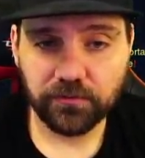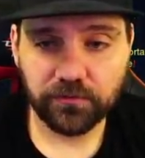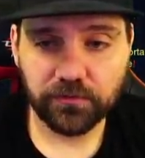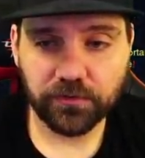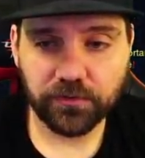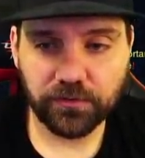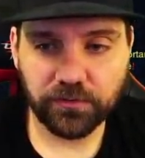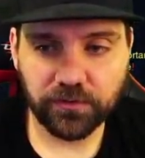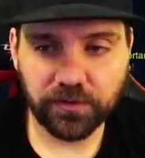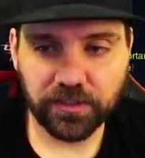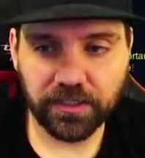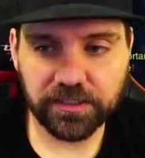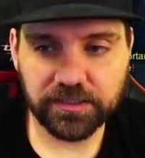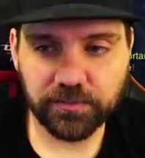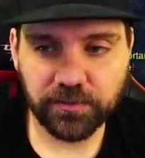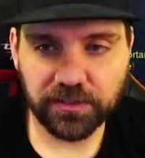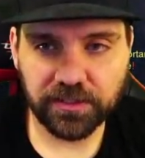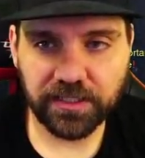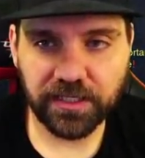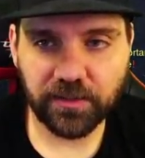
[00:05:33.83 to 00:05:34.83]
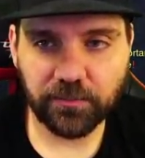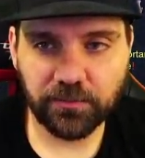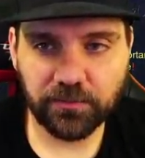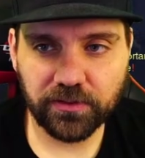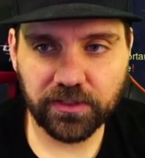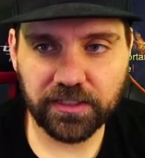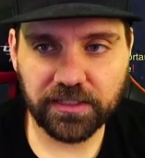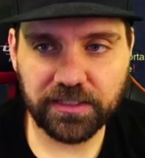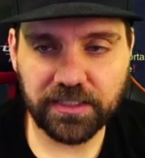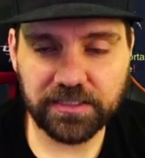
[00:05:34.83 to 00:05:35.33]
for you guys. But yeah,
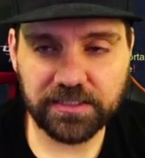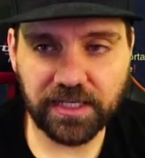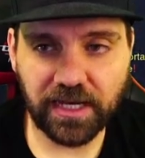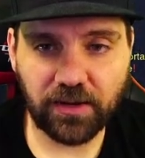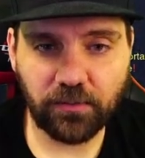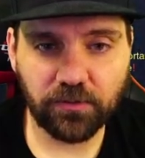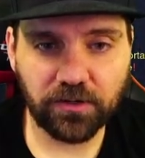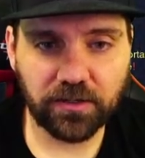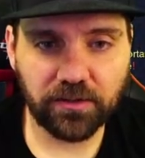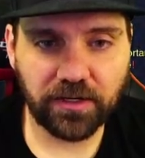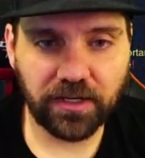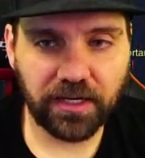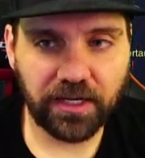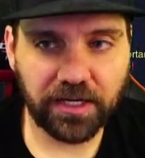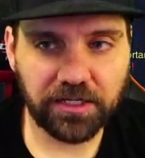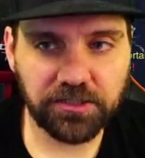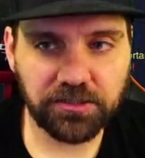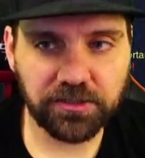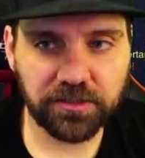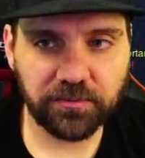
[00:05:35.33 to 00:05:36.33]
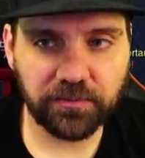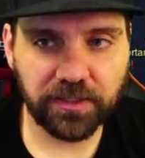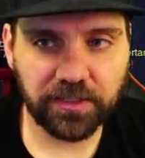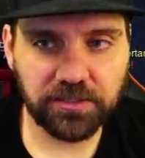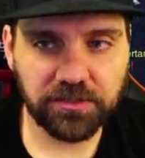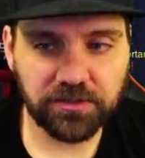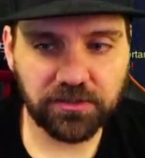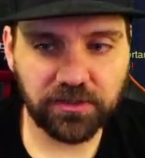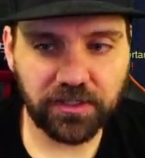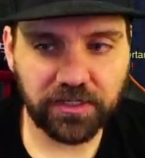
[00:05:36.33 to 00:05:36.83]
pretty easy. I want to actually make
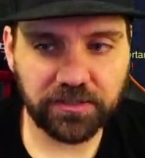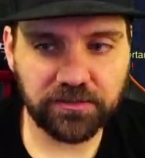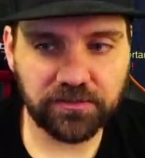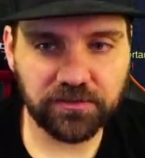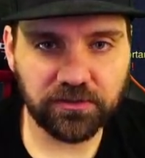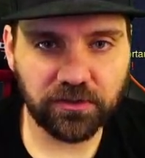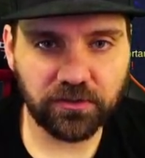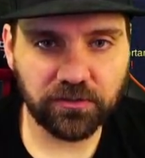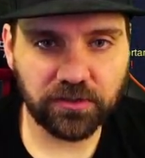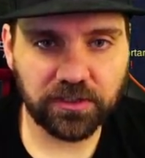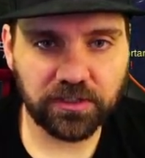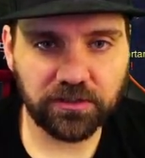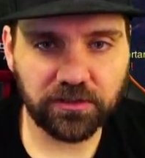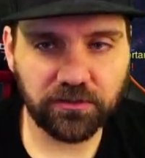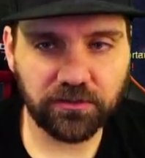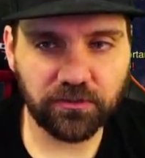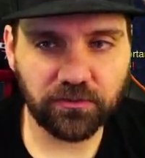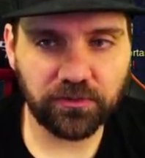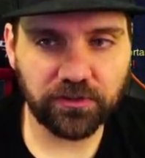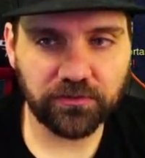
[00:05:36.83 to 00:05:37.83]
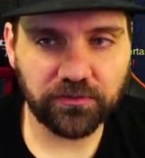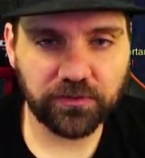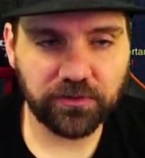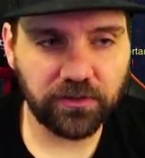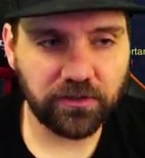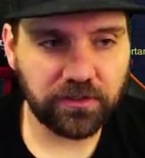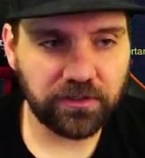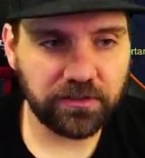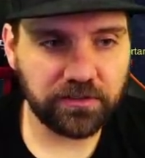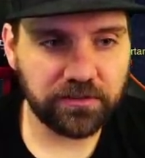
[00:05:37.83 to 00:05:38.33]
sure I don't kill the Rift
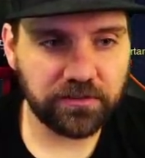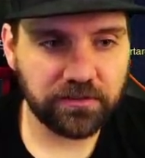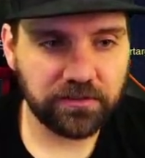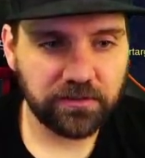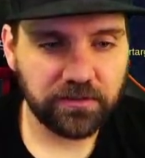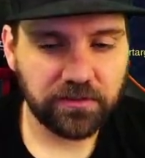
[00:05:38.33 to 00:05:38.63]
Guardian.